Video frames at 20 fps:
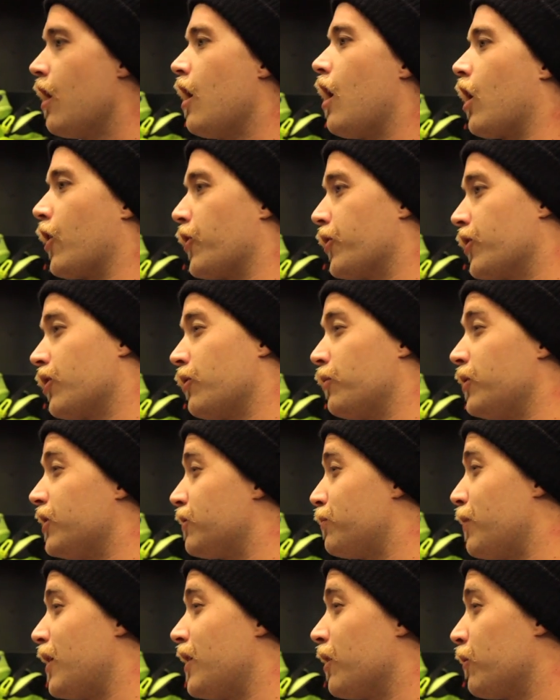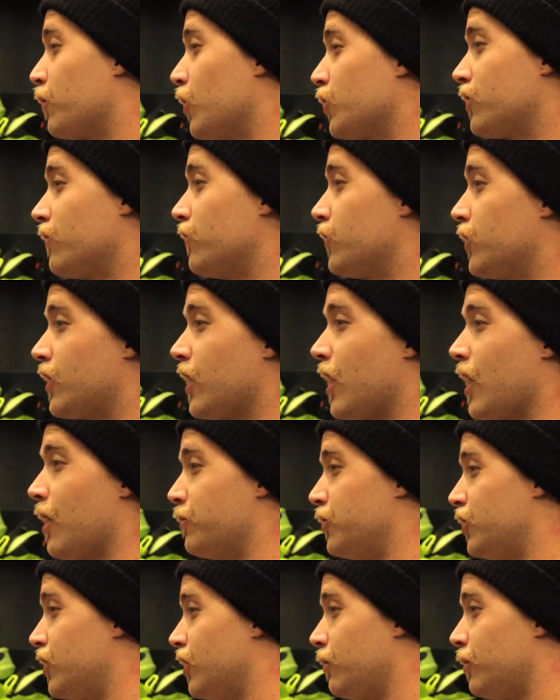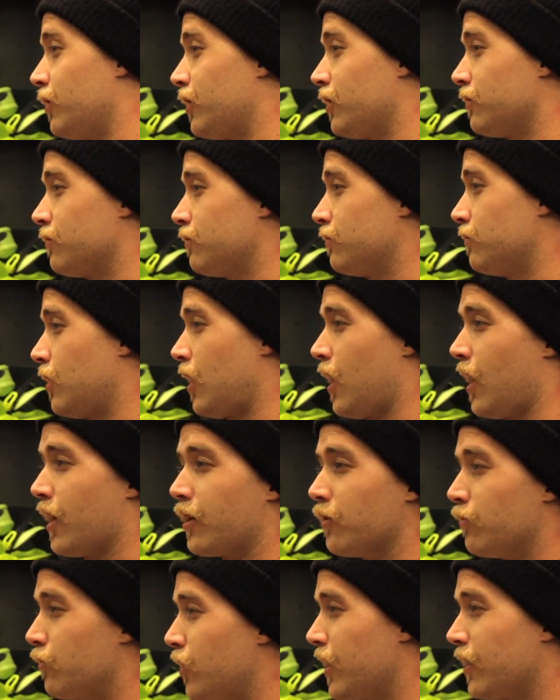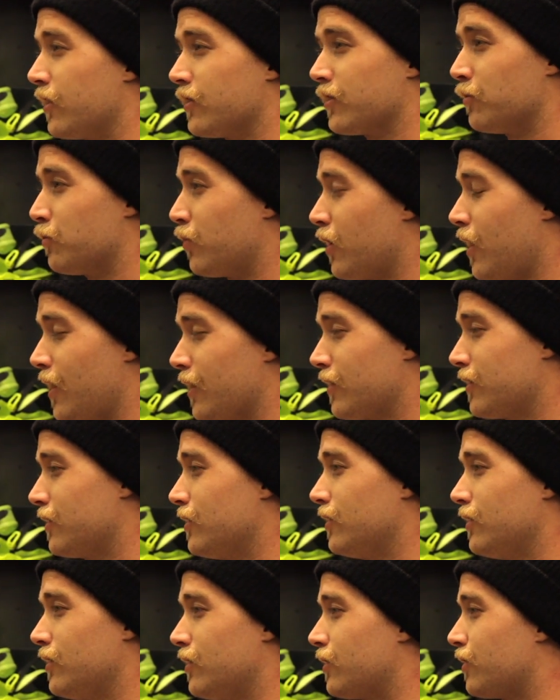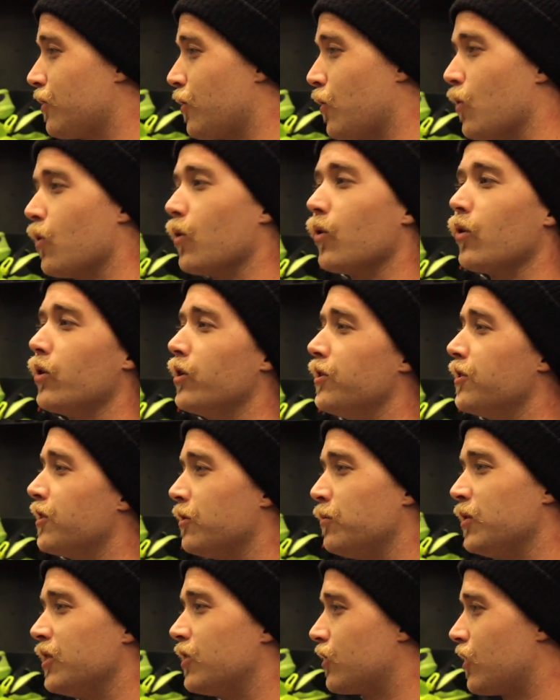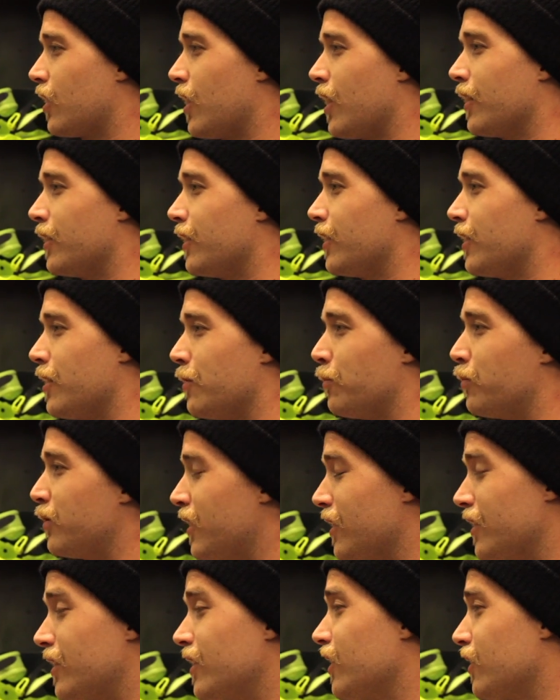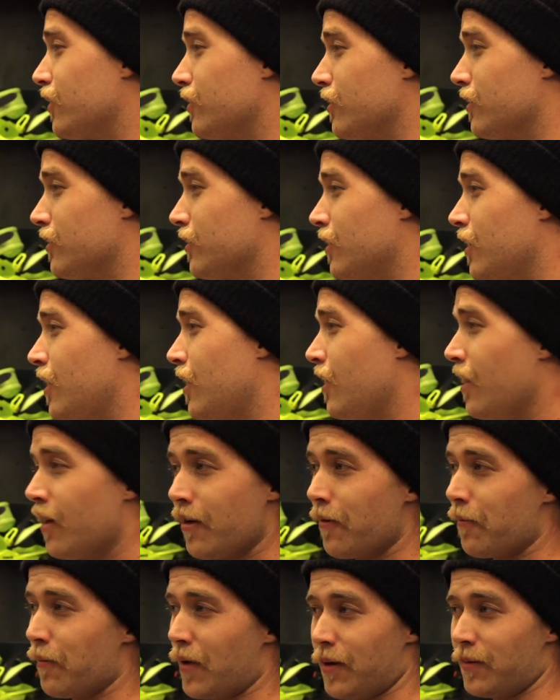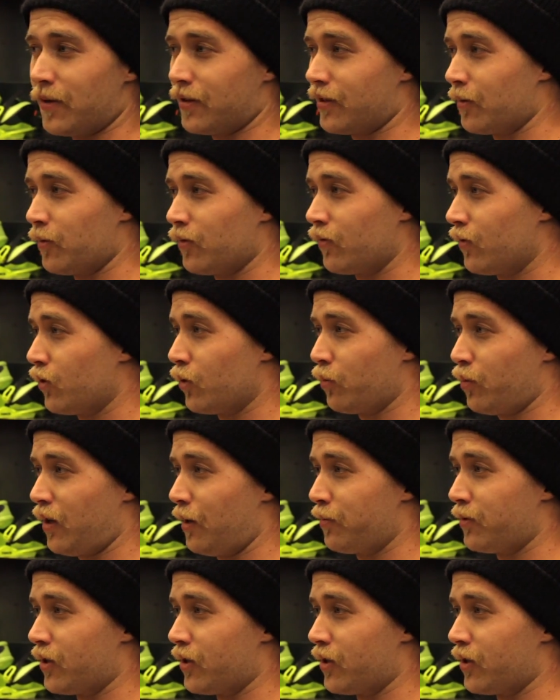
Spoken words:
Are you going to be spending most of your time jibbing, hiking rails and boxes, or are you going to be trying to hit big kickers? Maybe some of you are pipe